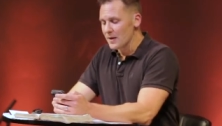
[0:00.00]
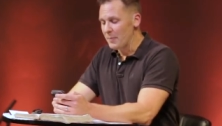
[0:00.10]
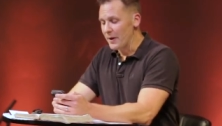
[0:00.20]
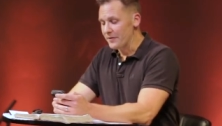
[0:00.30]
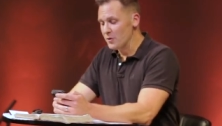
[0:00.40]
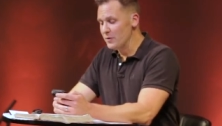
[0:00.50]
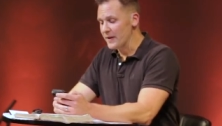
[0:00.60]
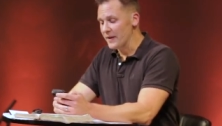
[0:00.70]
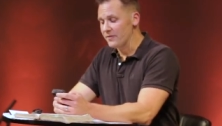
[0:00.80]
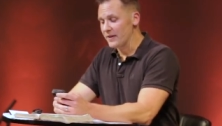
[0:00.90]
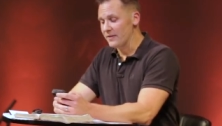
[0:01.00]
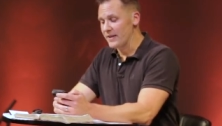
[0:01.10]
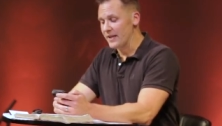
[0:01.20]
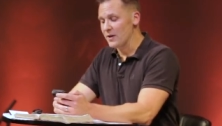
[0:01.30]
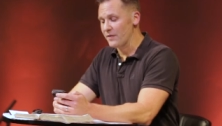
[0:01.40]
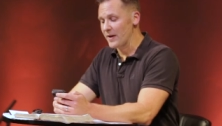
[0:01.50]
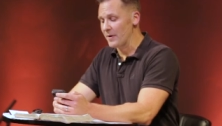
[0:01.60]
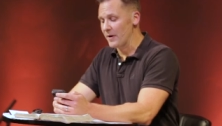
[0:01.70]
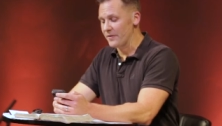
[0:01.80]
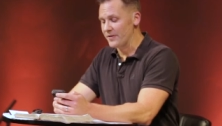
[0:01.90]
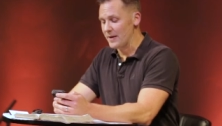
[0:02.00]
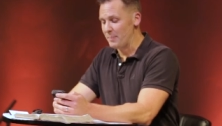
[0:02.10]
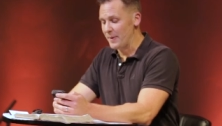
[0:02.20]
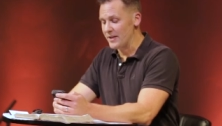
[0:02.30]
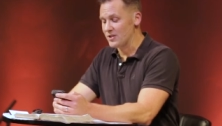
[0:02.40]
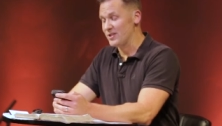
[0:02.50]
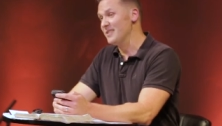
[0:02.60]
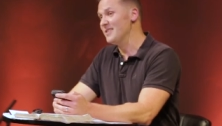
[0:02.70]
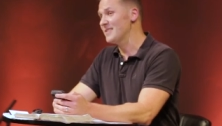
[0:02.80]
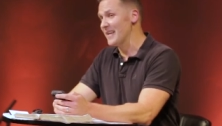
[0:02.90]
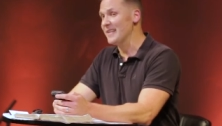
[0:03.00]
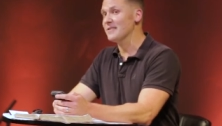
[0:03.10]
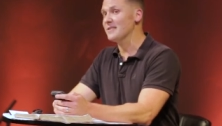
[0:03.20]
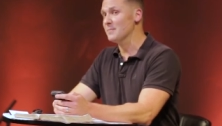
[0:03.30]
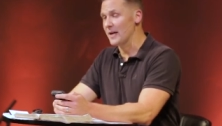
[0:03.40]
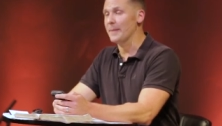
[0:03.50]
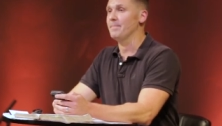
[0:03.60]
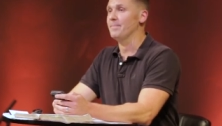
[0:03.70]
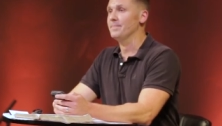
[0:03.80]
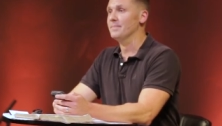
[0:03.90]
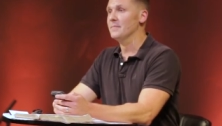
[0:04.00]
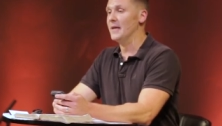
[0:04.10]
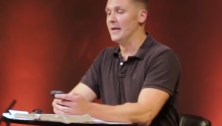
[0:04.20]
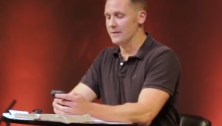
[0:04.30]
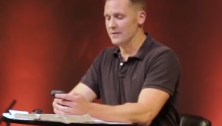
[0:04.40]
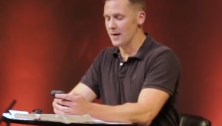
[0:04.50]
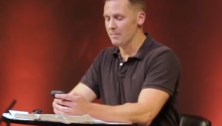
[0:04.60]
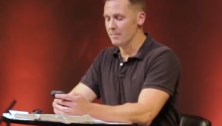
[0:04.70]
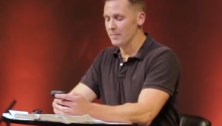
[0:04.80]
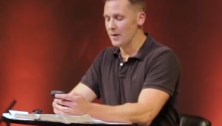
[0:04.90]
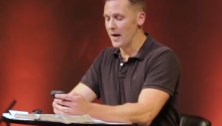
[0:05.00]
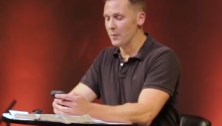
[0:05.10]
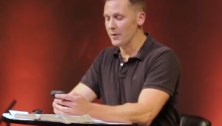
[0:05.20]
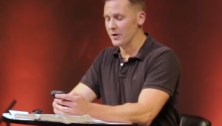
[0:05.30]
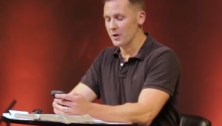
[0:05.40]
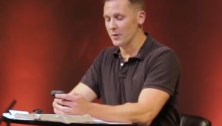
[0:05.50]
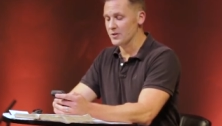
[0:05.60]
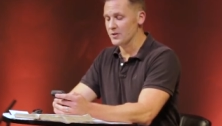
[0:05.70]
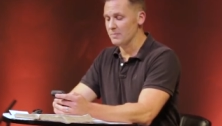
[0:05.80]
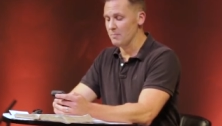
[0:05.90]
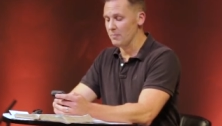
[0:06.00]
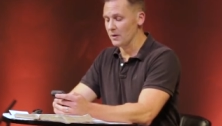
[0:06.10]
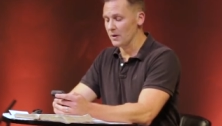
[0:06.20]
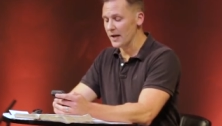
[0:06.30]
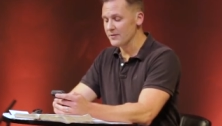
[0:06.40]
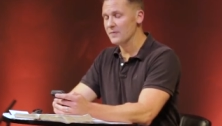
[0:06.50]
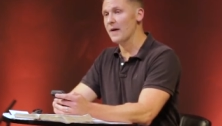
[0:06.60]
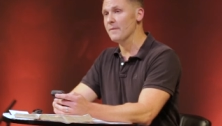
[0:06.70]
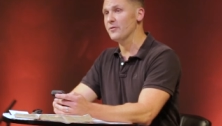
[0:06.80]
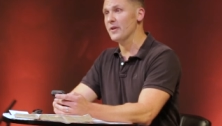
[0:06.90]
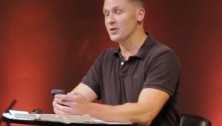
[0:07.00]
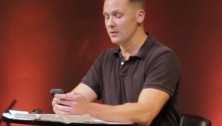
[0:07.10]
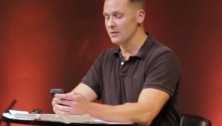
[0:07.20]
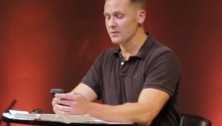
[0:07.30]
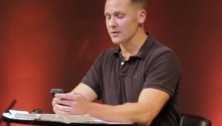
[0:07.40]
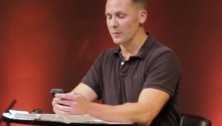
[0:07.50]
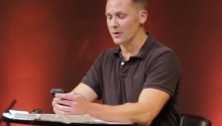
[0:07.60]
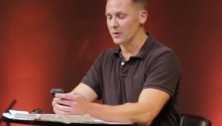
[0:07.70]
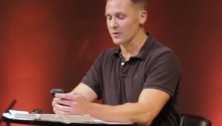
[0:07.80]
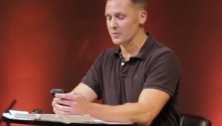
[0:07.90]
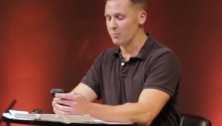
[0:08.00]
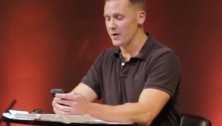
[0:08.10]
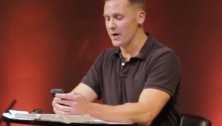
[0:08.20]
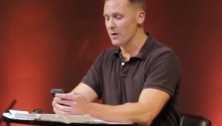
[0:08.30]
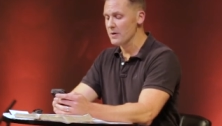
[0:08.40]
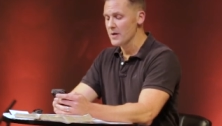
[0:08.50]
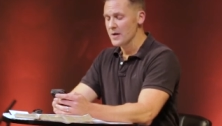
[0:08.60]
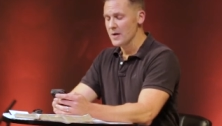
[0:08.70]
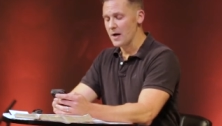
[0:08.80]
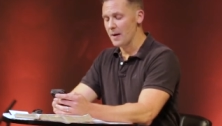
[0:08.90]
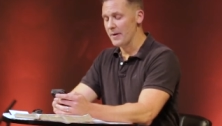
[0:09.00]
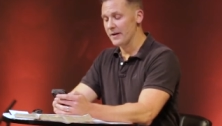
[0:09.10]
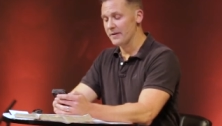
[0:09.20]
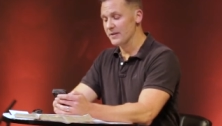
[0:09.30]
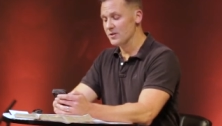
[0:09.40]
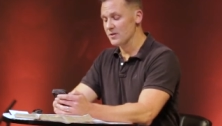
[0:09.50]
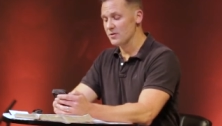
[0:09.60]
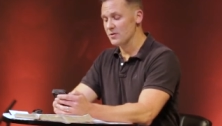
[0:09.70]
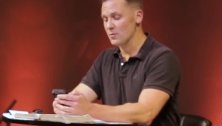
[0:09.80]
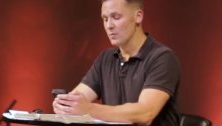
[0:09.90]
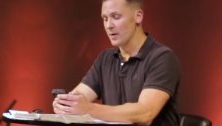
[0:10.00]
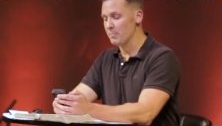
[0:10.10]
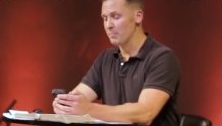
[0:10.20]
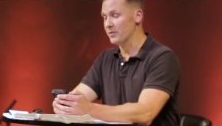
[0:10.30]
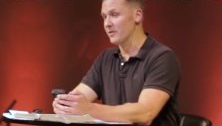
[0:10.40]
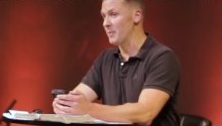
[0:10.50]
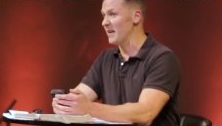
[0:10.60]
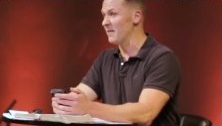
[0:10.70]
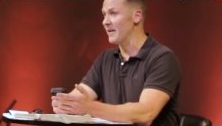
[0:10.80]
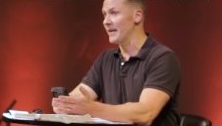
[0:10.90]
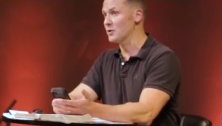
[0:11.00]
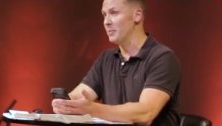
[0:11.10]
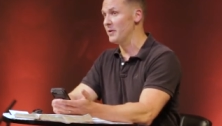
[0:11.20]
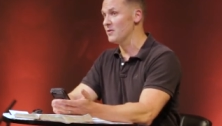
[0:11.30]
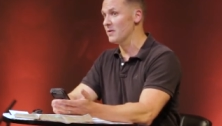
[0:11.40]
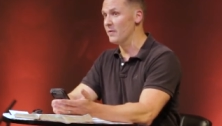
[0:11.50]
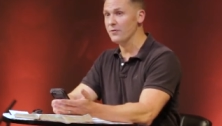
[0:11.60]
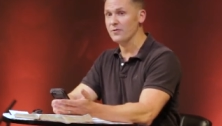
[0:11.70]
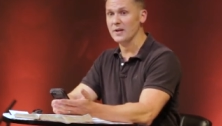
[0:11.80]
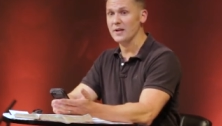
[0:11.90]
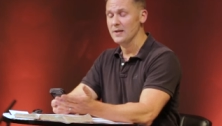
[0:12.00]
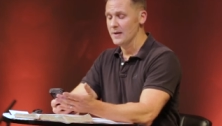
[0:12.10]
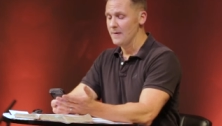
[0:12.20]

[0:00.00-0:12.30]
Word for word: but the truth is, is getting your family on the same page just takes some time, and um, I would encourage lots of conversations. I would encourage prayer. Um, in addition to uh, participating in Financial Peace University, um,